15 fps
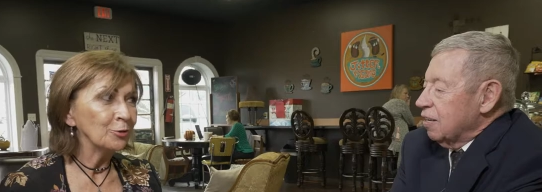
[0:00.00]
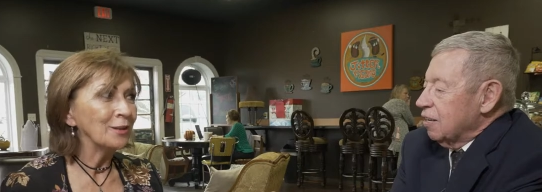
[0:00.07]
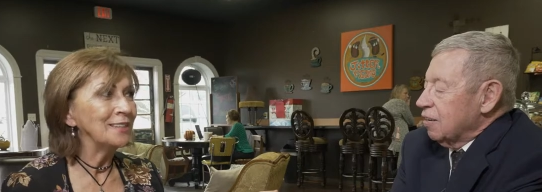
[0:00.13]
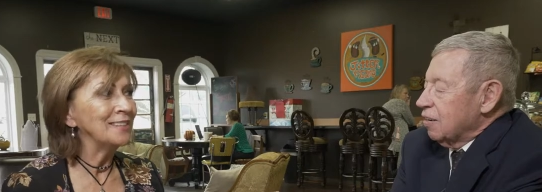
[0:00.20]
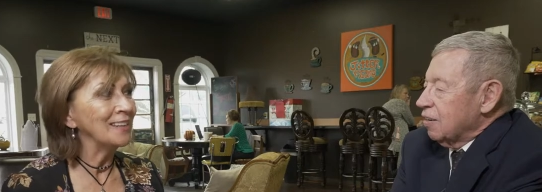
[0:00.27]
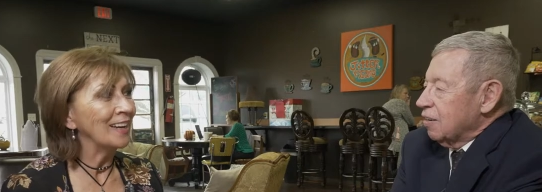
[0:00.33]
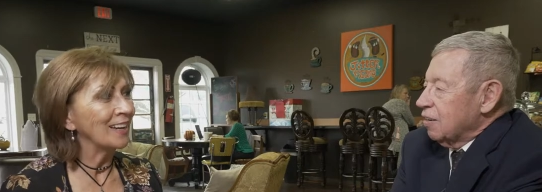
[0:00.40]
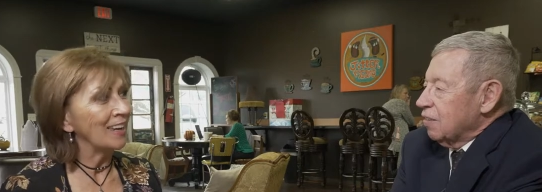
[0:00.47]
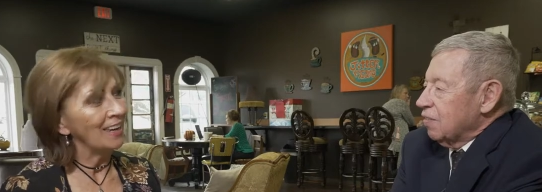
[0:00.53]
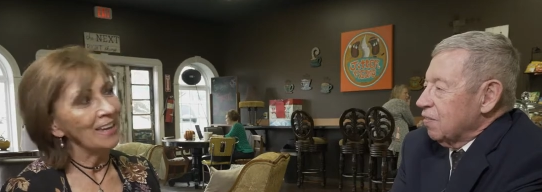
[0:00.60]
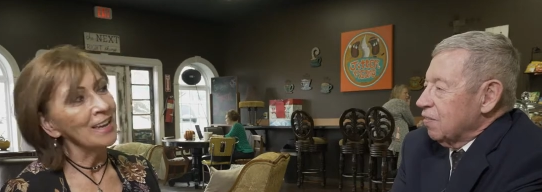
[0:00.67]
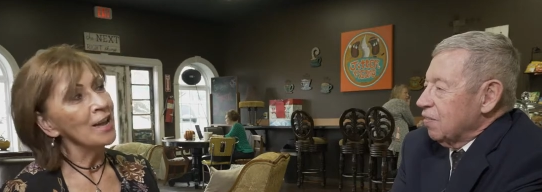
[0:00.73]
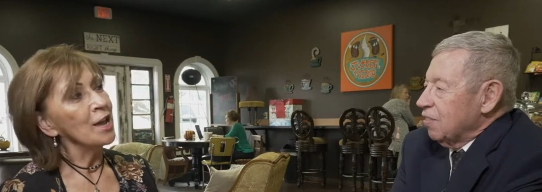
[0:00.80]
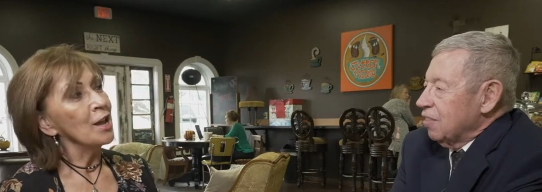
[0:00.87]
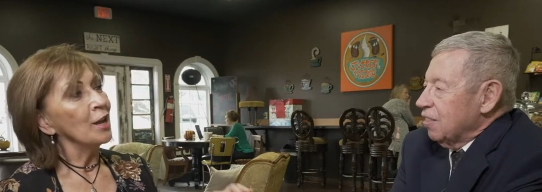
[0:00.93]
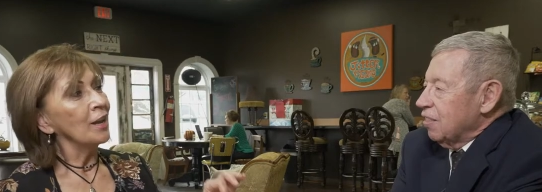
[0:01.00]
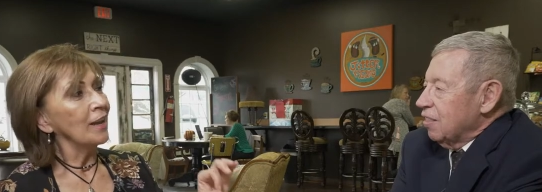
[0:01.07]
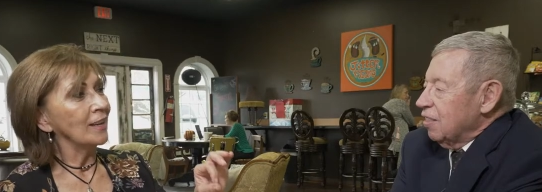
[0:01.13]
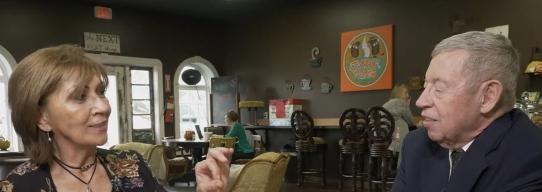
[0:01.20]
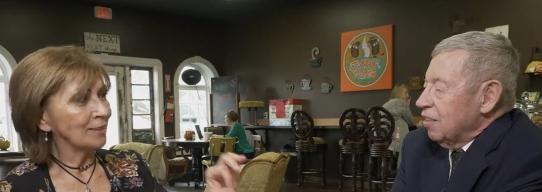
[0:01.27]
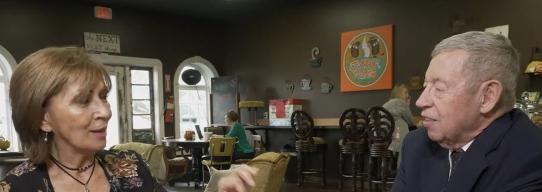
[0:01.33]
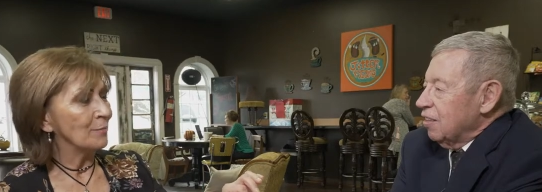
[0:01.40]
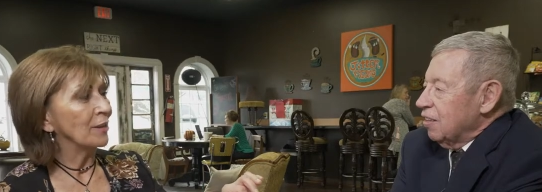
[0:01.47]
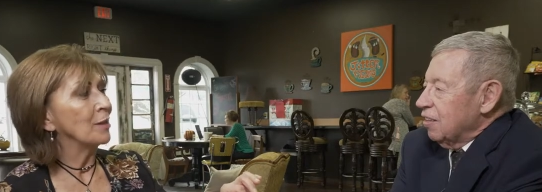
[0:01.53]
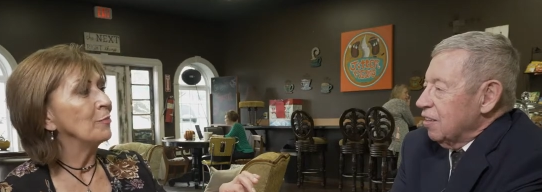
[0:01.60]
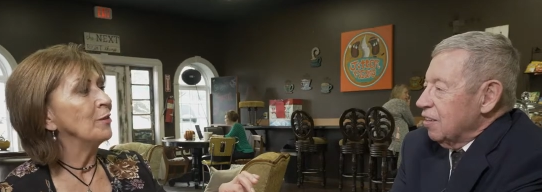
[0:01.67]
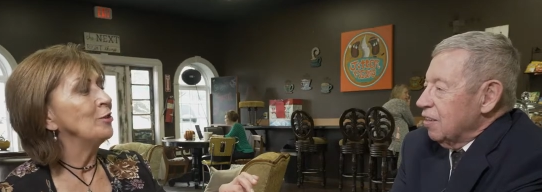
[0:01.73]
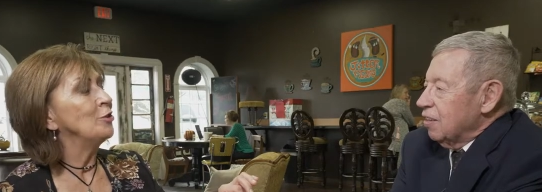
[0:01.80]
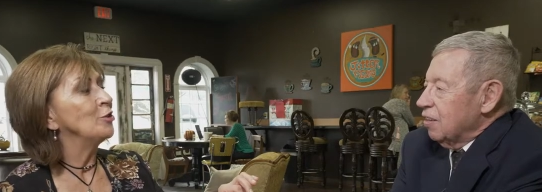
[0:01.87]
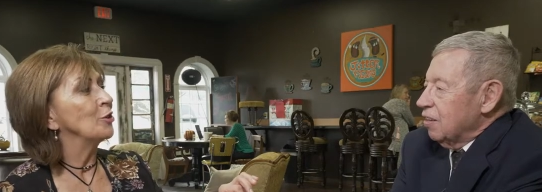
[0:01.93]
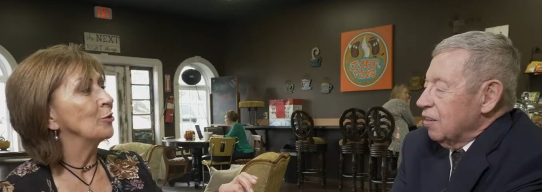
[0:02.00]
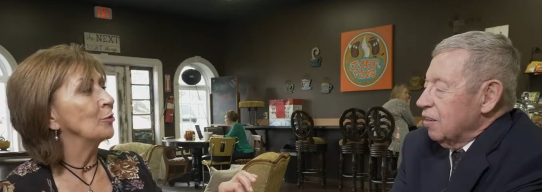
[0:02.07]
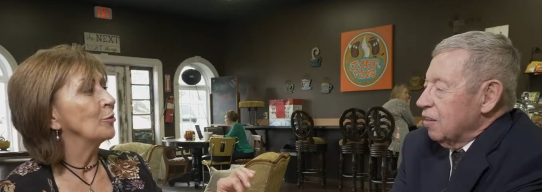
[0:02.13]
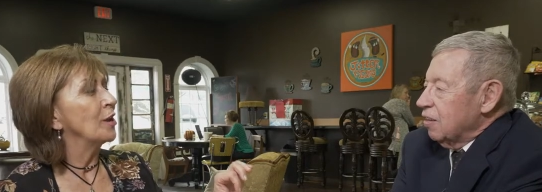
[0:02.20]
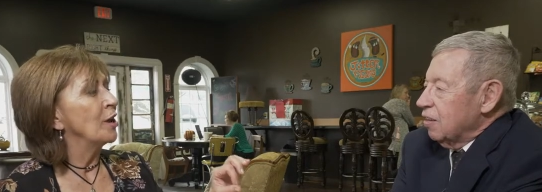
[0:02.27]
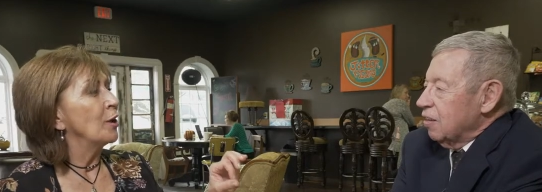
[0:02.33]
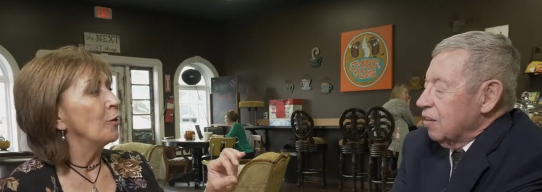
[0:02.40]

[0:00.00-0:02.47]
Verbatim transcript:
Speaker 1: Kentucky, it's coming up in June.